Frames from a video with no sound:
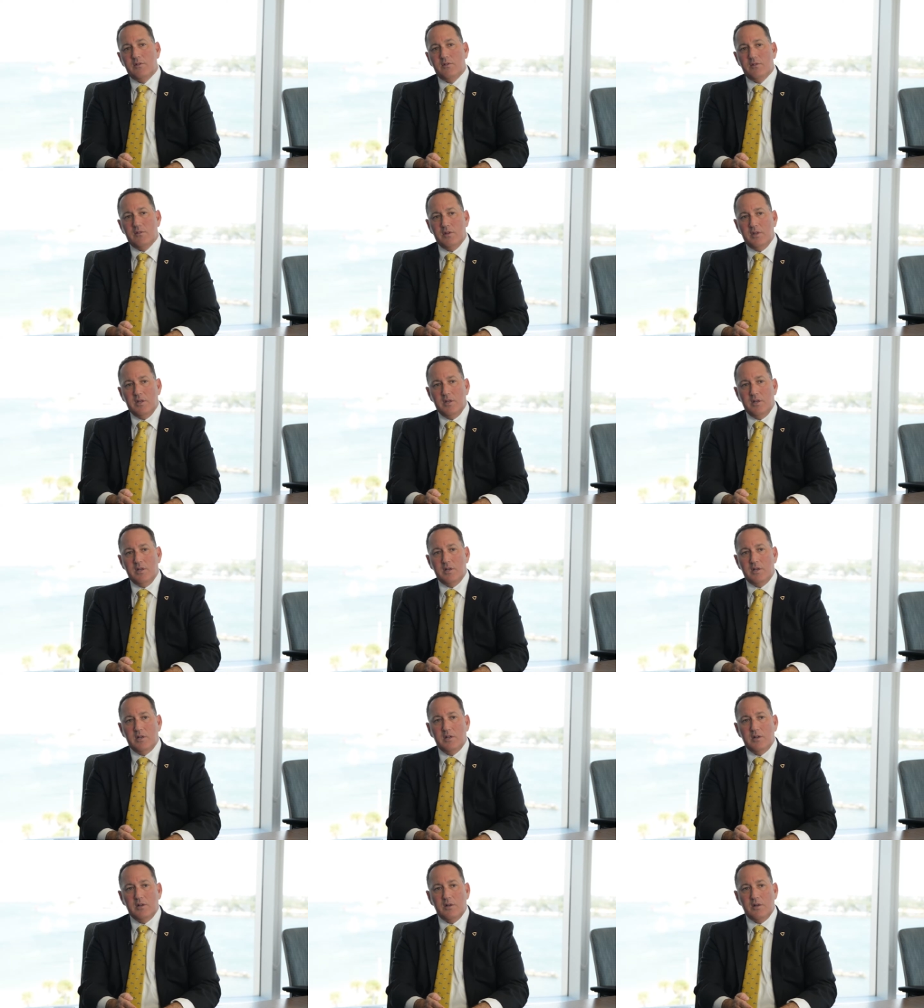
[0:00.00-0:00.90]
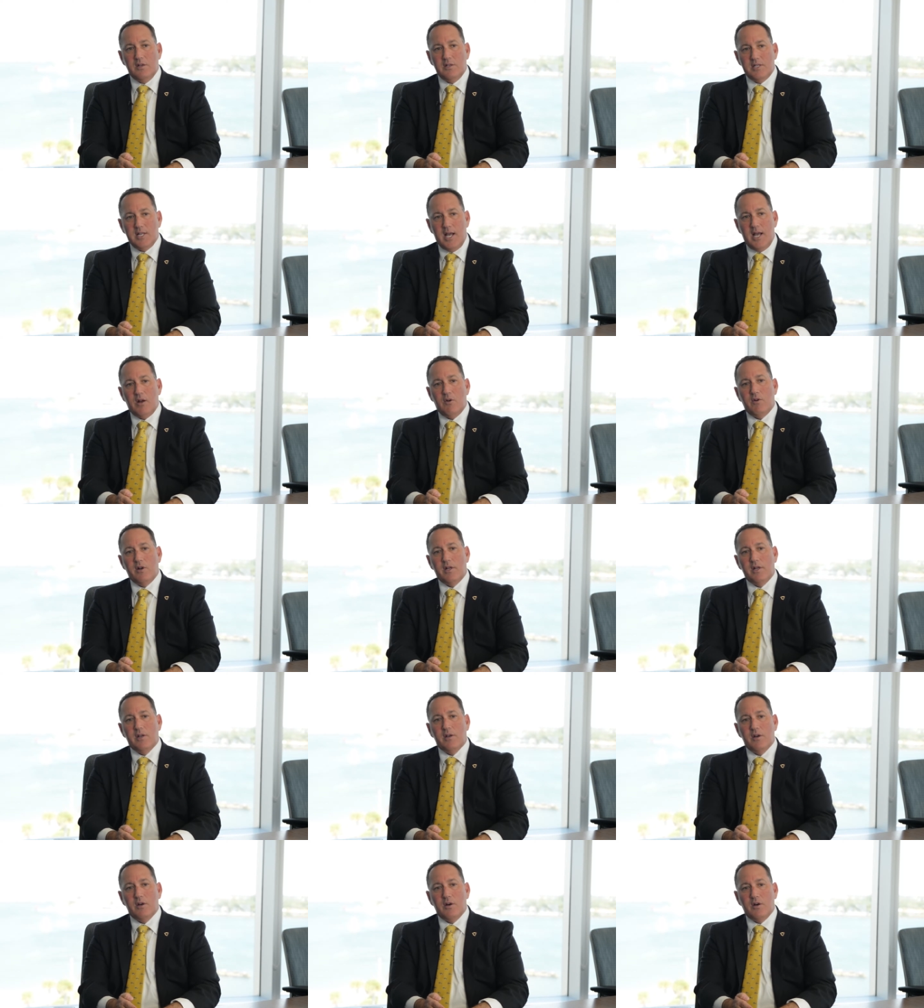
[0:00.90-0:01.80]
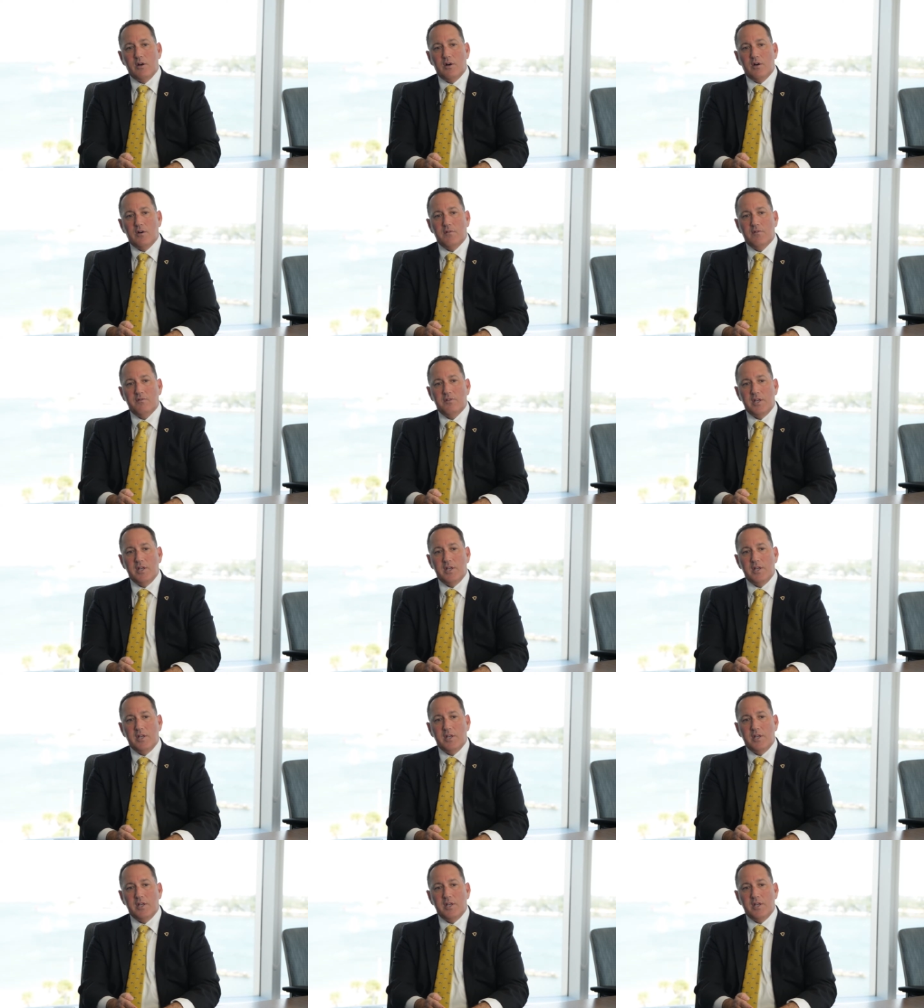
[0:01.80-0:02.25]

the integrity of